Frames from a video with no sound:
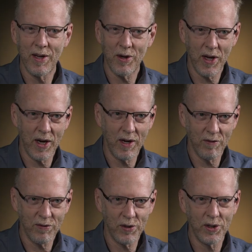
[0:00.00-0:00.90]
you know, getting a
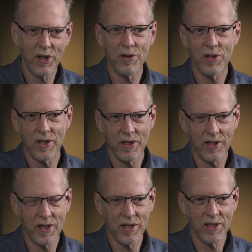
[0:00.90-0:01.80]
full dose in a,
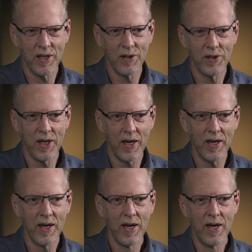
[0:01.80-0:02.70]
in a single
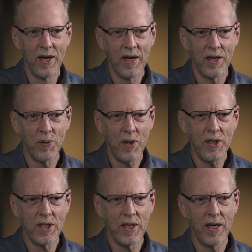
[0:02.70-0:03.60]
day, as well
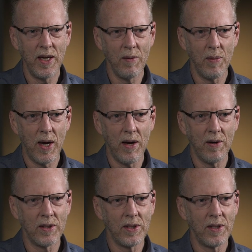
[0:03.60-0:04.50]
as thinking
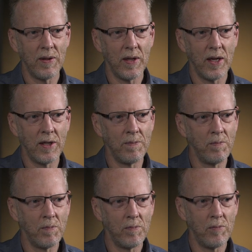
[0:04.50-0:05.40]
about
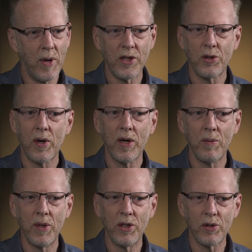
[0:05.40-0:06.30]
um, mass drug
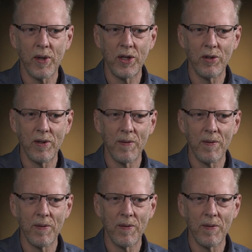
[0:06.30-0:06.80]
administration.